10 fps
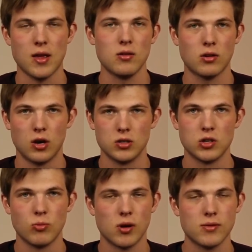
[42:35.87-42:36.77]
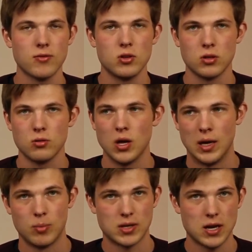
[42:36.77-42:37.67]
in your country, whatever you have to do,
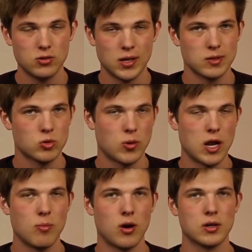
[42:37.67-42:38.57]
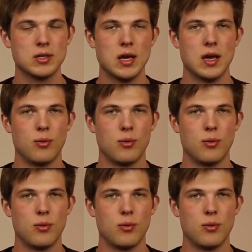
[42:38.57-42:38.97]
potentially get some trademarks.